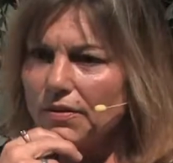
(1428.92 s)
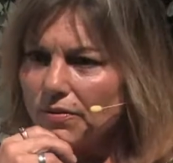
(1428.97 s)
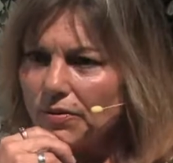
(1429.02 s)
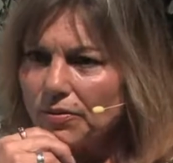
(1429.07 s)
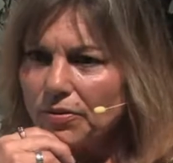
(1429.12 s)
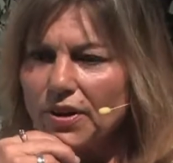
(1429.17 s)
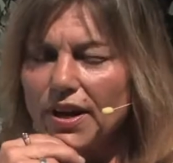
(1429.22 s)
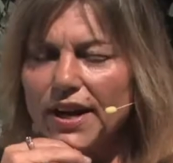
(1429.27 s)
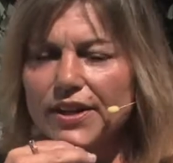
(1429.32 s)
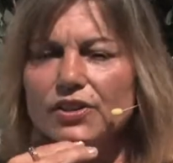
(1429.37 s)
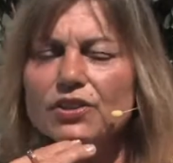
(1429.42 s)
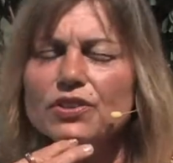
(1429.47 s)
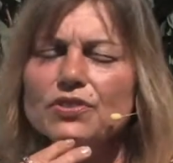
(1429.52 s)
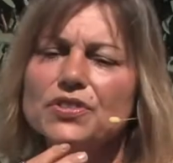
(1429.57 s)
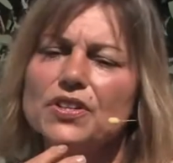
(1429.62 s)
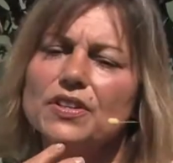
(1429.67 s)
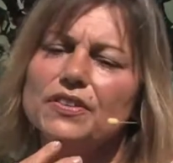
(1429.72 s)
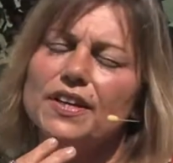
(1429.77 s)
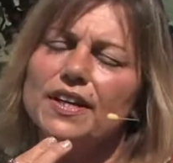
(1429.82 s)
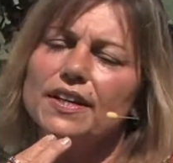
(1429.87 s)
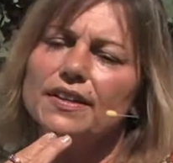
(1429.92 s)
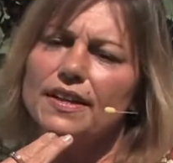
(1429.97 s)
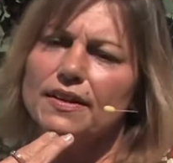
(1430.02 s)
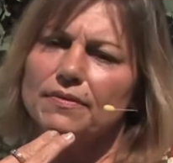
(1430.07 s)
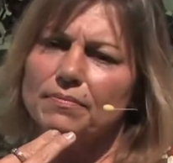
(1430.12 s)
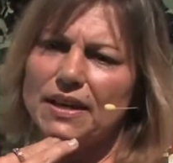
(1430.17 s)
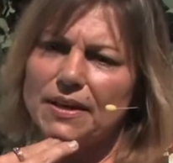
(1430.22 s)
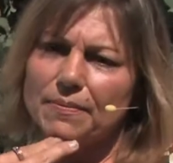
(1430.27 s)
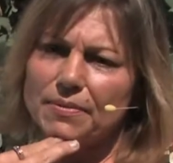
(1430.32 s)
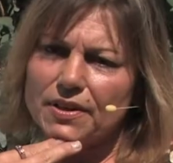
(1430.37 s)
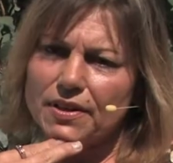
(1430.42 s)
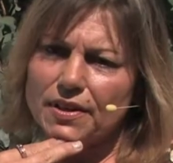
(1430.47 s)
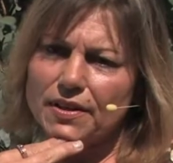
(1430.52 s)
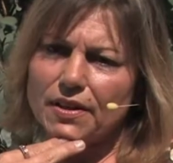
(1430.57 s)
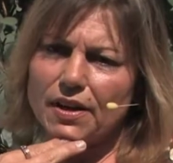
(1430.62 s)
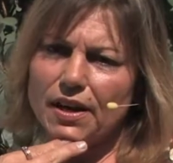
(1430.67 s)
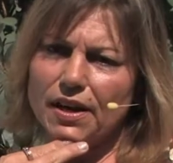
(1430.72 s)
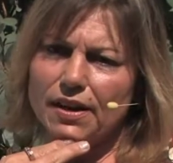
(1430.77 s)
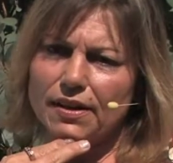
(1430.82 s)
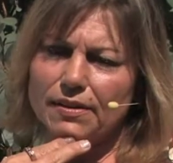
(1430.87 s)
Well, I used to think that
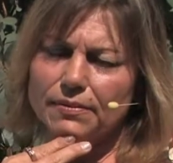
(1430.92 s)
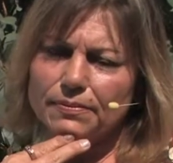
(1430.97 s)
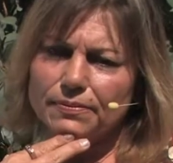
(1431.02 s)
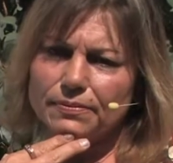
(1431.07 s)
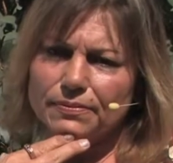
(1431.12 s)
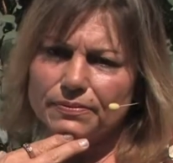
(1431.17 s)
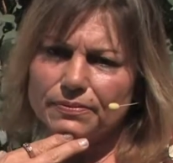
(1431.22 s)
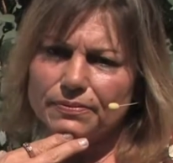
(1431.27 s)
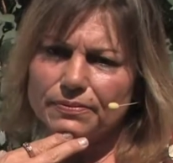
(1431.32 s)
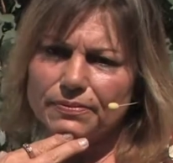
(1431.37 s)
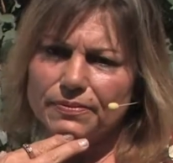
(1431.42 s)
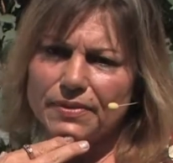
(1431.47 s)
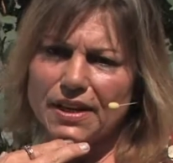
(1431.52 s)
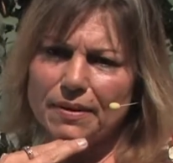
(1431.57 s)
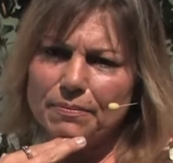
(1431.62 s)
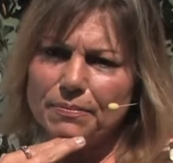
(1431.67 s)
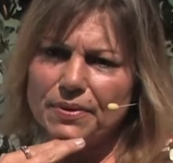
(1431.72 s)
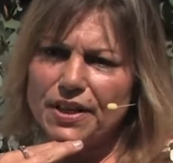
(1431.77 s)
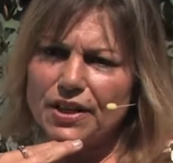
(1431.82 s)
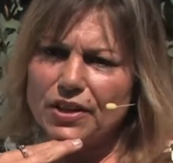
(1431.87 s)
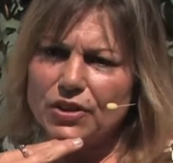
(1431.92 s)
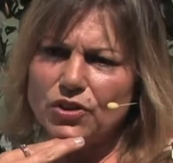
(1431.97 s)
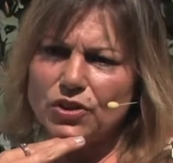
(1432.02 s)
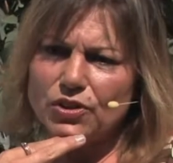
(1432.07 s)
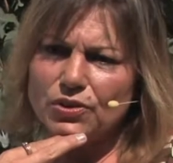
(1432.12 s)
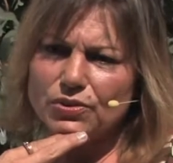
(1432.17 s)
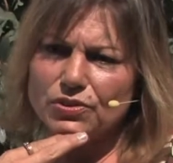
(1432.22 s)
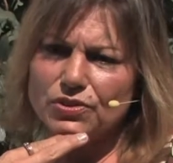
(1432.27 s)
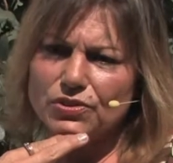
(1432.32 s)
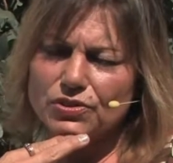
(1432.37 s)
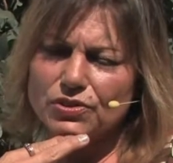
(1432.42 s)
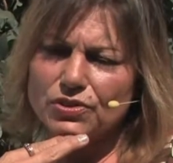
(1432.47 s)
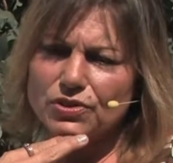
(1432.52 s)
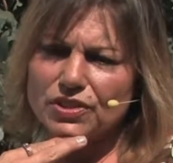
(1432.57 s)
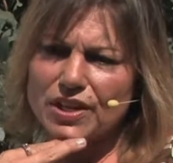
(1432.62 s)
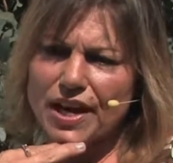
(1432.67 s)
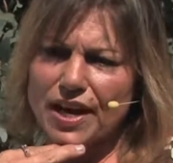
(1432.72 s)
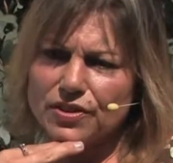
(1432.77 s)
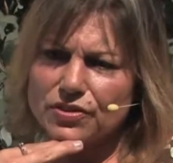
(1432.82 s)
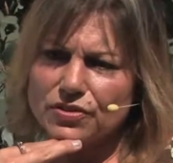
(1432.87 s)
maybe I'm being used to
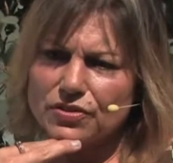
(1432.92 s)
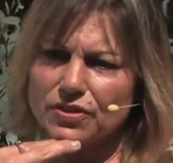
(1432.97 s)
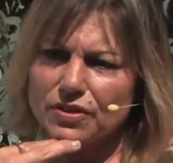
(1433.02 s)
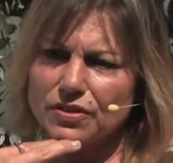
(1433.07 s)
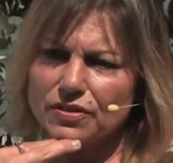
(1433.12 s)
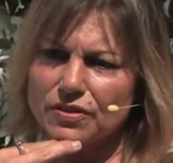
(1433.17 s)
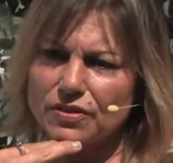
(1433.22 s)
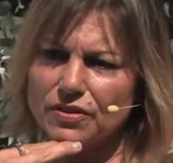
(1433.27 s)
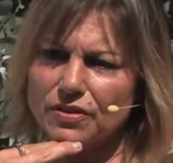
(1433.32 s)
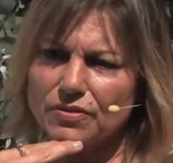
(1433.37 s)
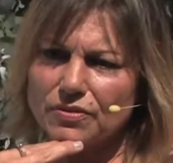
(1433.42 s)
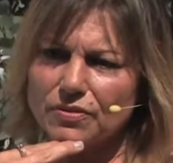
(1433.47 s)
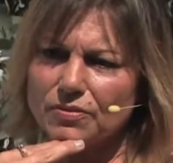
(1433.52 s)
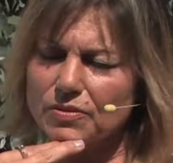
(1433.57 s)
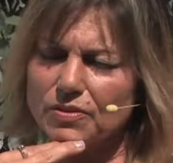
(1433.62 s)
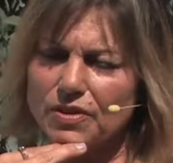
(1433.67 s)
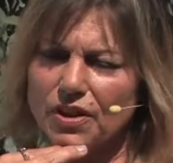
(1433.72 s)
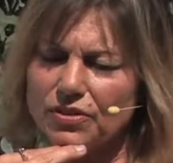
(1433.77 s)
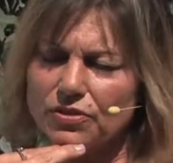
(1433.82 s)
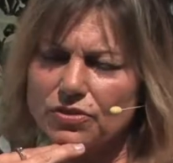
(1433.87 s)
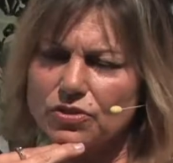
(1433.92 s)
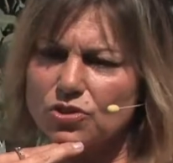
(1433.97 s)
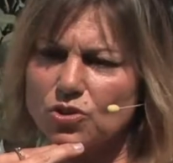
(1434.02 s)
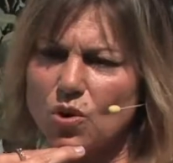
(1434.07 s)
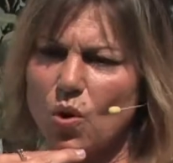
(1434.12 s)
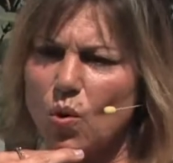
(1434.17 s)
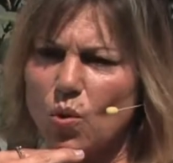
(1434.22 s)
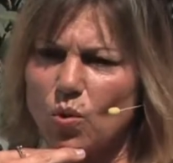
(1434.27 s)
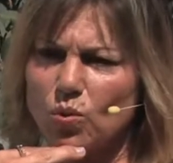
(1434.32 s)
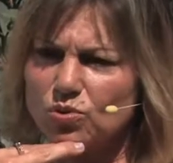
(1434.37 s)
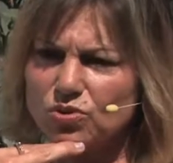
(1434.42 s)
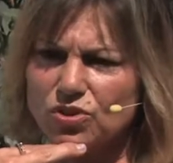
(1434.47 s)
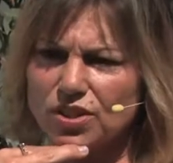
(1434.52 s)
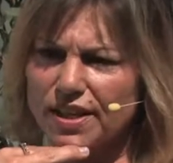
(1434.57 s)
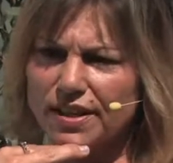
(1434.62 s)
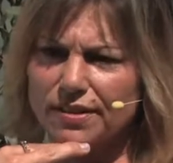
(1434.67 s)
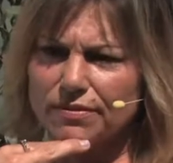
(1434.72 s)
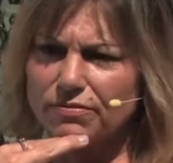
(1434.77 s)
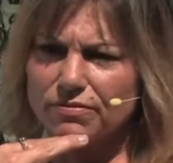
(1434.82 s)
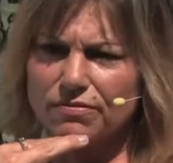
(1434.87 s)
test the other souls
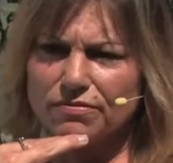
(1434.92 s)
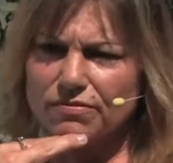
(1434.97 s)
that...